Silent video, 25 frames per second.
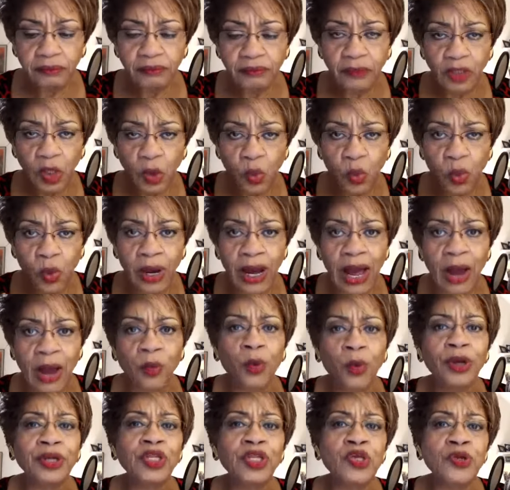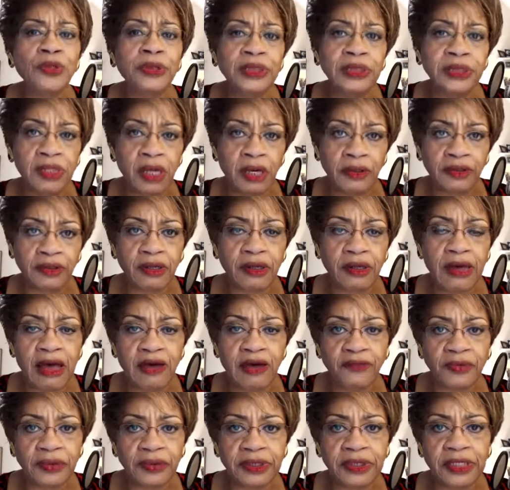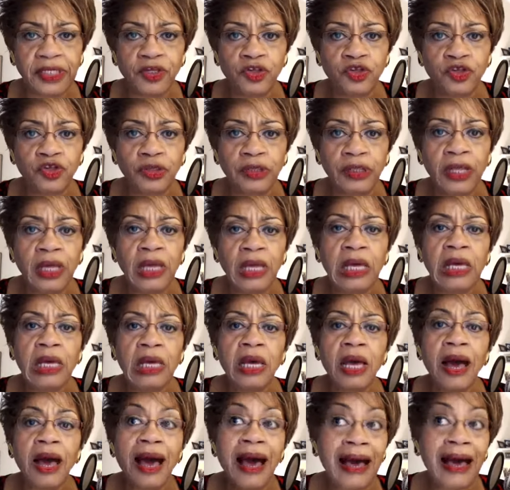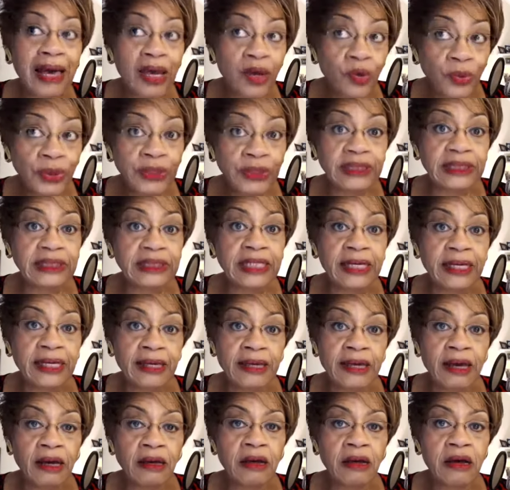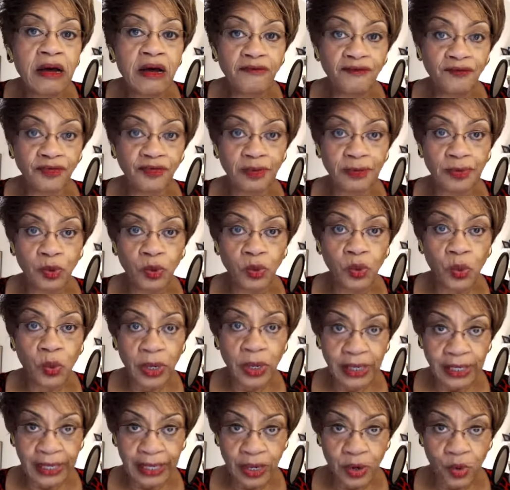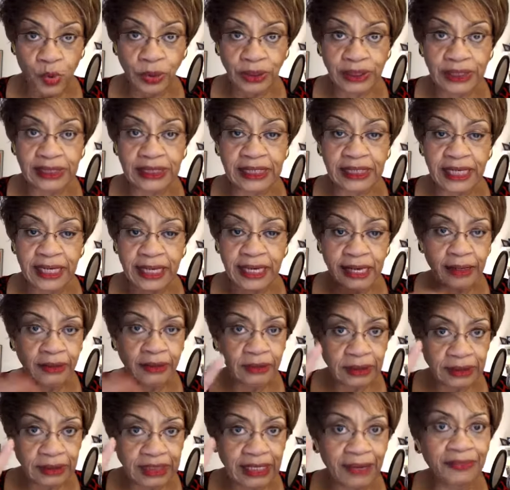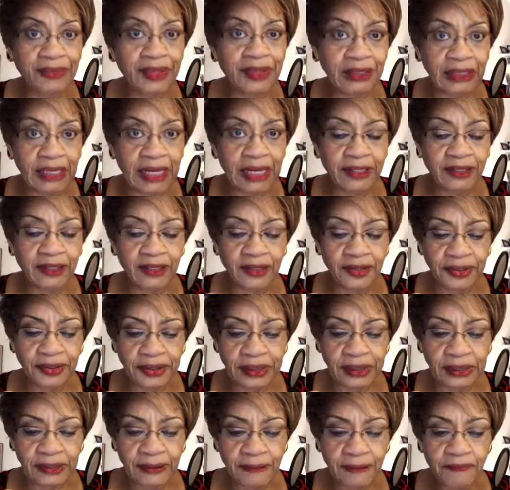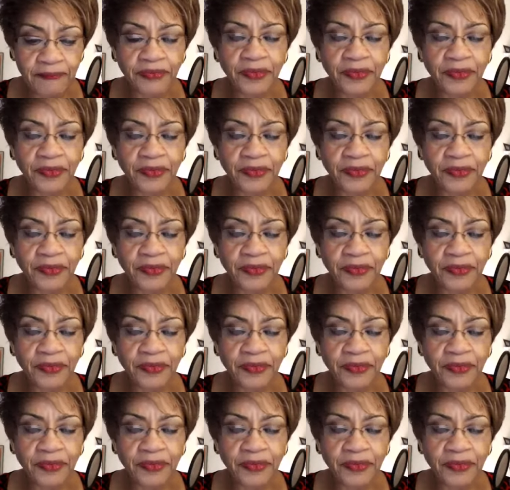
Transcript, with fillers: What, where do you start the conversation?" I would say a comfortable way would say something like this.